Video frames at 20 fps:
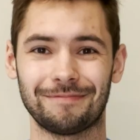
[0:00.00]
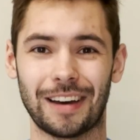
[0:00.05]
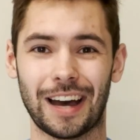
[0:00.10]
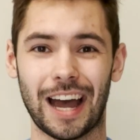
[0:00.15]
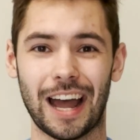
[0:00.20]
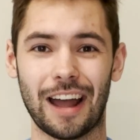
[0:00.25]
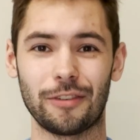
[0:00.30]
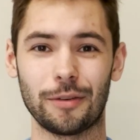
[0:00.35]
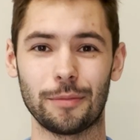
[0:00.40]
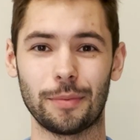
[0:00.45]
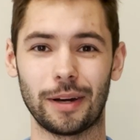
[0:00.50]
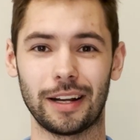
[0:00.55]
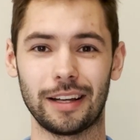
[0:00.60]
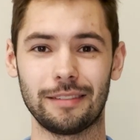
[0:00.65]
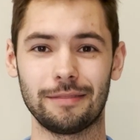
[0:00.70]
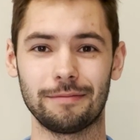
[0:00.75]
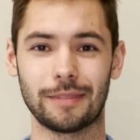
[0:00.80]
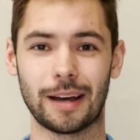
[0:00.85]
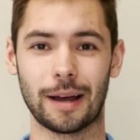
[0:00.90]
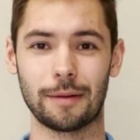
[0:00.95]
Hi, everybody.
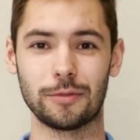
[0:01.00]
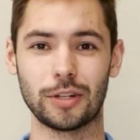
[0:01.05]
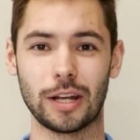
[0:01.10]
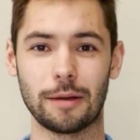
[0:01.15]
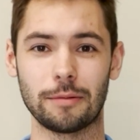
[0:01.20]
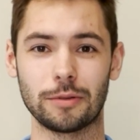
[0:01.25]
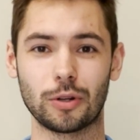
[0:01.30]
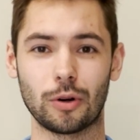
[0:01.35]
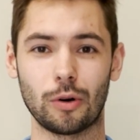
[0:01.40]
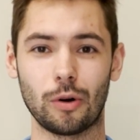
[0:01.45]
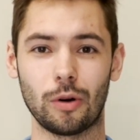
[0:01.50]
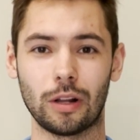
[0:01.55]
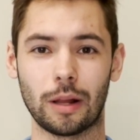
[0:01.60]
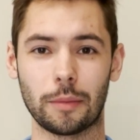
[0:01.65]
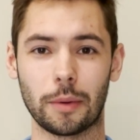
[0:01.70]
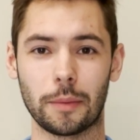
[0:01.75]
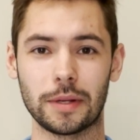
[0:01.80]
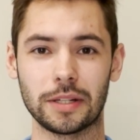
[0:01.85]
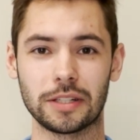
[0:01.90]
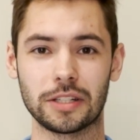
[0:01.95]
I'm James Cole. I'm
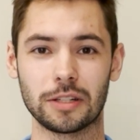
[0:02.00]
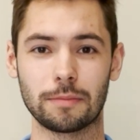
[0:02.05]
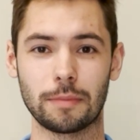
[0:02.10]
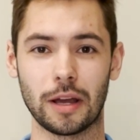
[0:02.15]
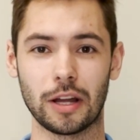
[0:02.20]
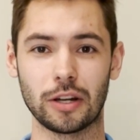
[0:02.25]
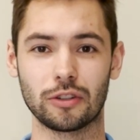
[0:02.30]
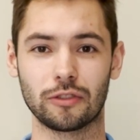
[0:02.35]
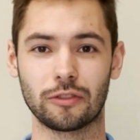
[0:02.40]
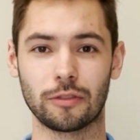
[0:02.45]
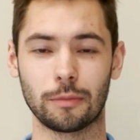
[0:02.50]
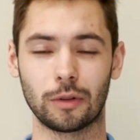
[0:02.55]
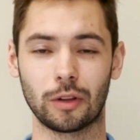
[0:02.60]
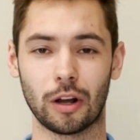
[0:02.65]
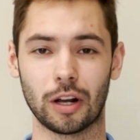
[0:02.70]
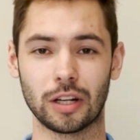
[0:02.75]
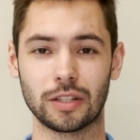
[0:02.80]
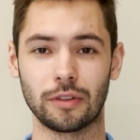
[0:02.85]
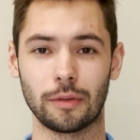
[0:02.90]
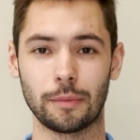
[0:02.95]
a business major from
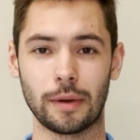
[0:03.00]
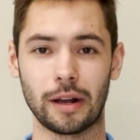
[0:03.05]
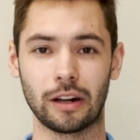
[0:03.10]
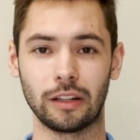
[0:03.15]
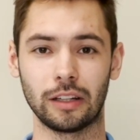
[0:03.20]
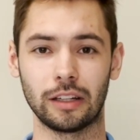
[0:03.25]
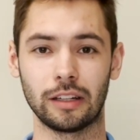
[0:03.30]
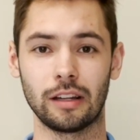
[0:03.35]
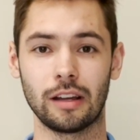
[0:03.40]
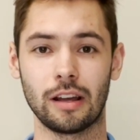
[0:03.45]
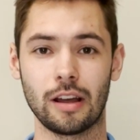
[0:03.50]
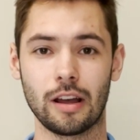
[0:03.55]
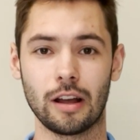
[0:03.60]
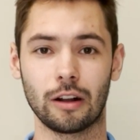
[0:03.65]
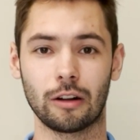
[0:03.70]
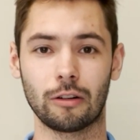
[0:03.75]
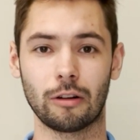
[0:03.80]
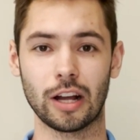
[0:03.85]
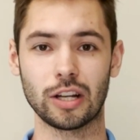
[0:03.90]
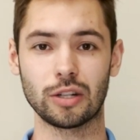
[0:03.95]
Clarksville, Maryland,
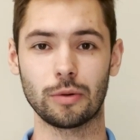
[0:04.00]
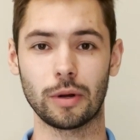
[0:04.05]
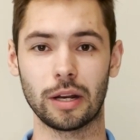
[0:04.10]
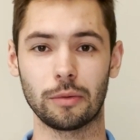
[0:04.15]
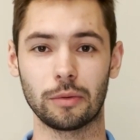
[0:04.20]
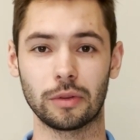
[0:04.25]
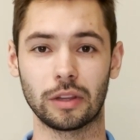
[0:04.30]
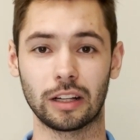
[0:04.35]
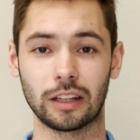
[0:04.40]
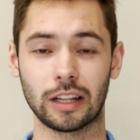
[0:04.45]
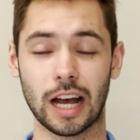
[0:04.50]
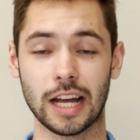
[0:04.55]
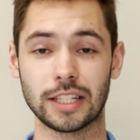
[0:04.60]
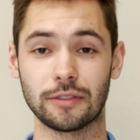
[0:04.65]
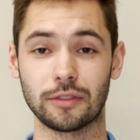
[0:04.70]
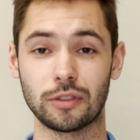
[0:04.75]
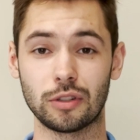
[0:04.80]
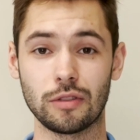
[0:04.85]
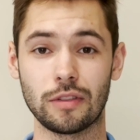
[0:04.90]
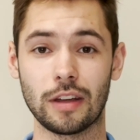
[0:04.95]
graduating with the class
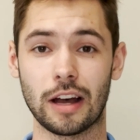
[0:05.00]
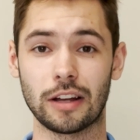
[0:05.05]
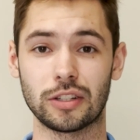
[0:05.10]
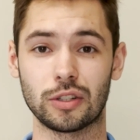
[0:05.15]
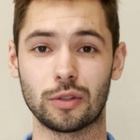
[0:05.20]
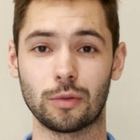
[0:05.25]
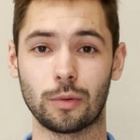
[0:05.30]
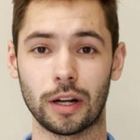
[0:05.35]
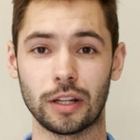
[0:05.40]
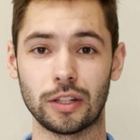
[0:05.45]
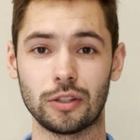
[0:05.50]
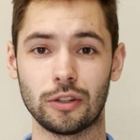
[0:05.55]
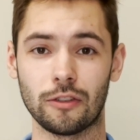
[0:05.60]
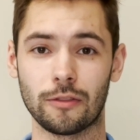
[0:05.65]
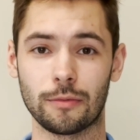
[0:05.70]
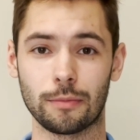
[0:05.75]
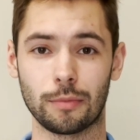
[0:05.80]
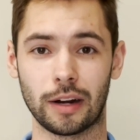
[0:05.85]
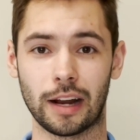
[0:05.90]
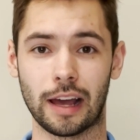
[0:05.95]
of 2022
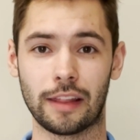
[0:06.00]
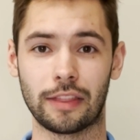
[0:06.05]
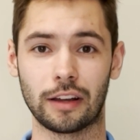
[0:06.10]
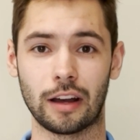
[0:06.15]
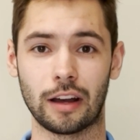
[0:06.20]
from Bryn